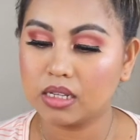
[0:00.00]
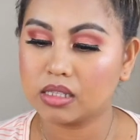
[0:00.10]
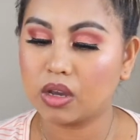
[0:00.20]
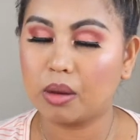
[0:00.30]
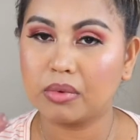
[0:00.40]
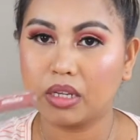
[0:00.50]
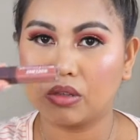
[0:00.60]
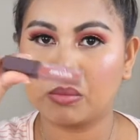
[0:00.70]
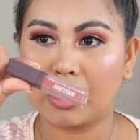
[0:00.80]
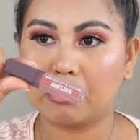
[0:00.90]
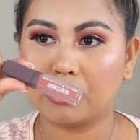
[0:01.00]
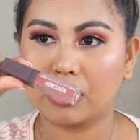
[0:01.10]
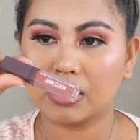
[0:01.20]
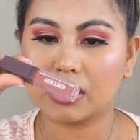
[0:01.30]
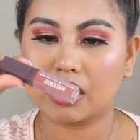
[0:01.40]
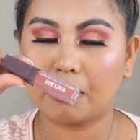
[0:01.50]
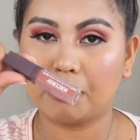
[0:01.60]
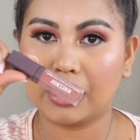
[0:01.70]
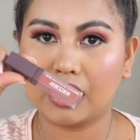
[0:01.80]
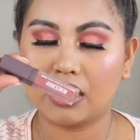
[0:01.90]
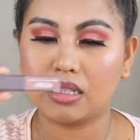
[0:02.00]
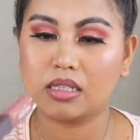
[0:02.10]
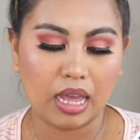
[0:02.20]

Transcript: so I'm gonna use my Burts Bees,